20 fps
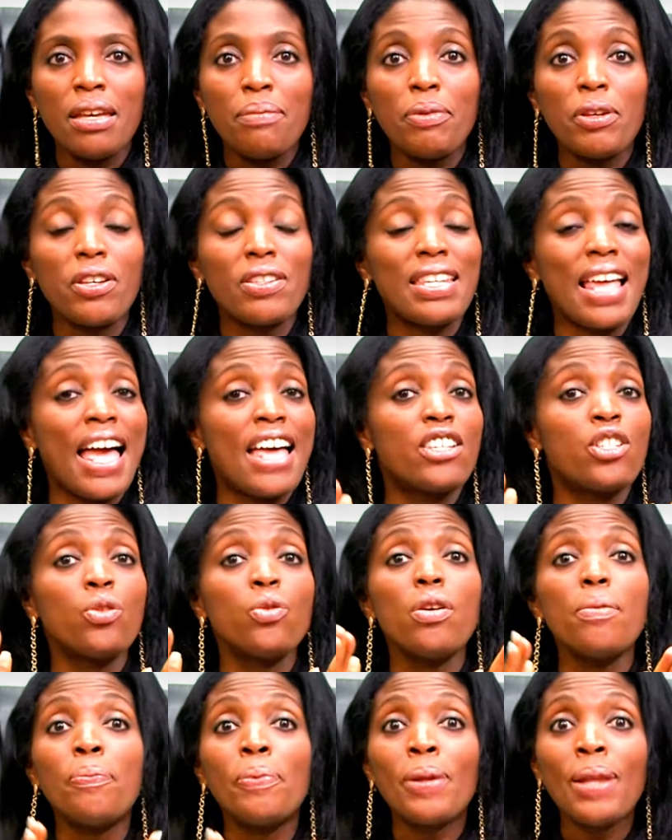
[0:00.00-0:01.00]
Because as
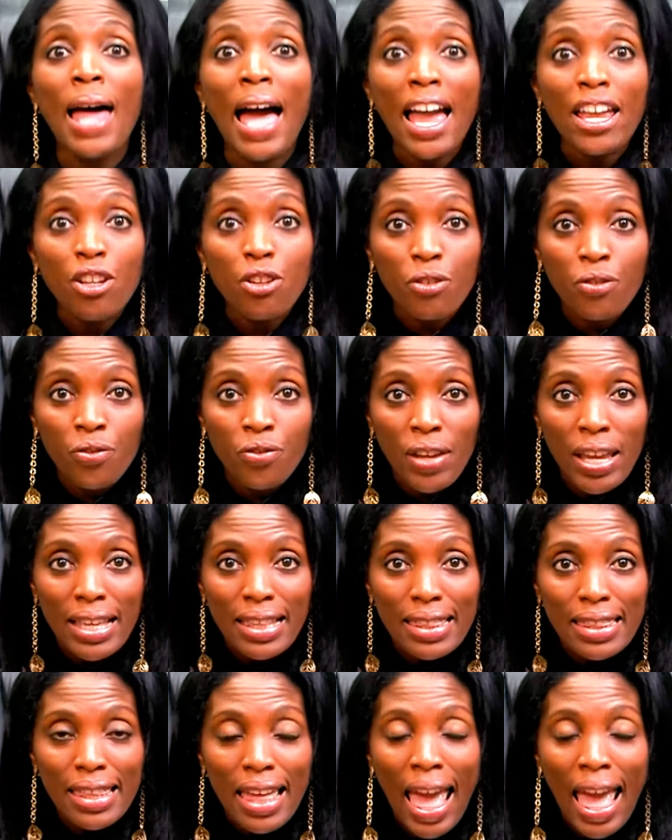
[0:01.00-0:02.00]
you apply your faith,